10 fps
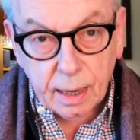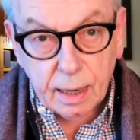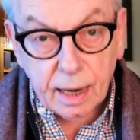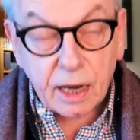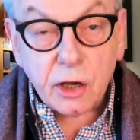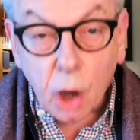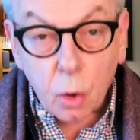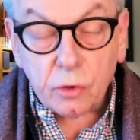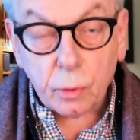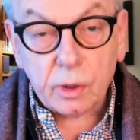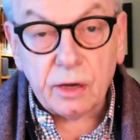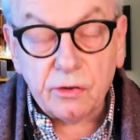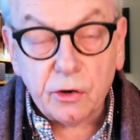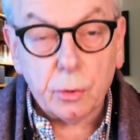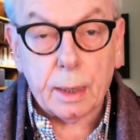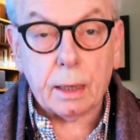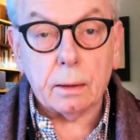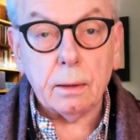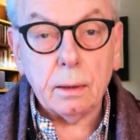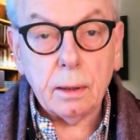he knows what he's doing,
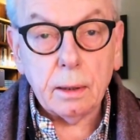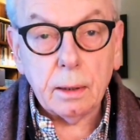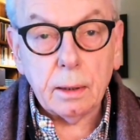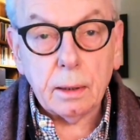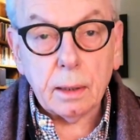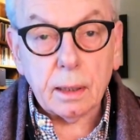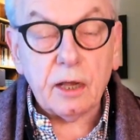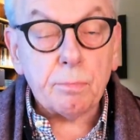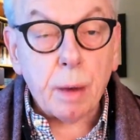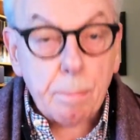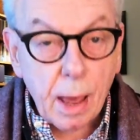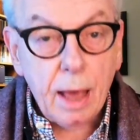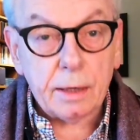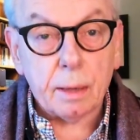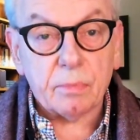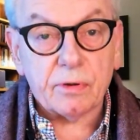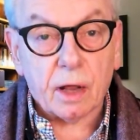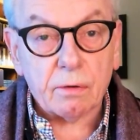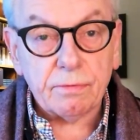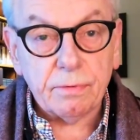and he's prepared
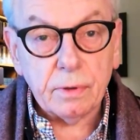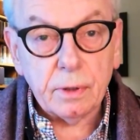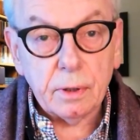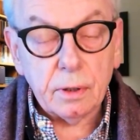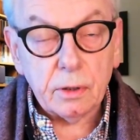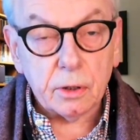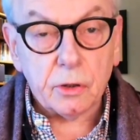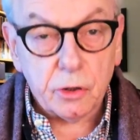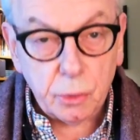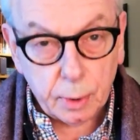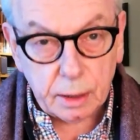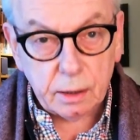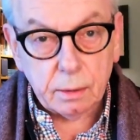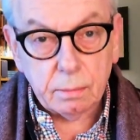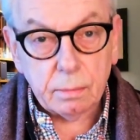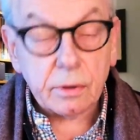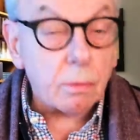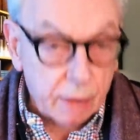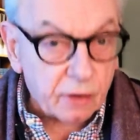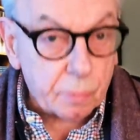himself to do it. So
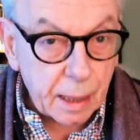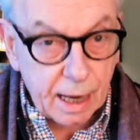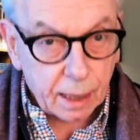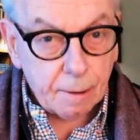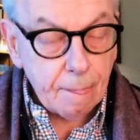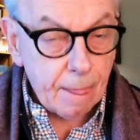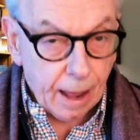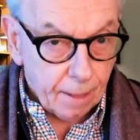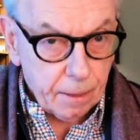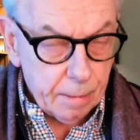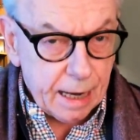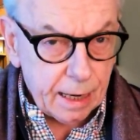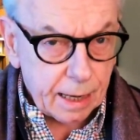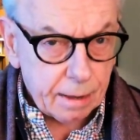let's begin at the beginning.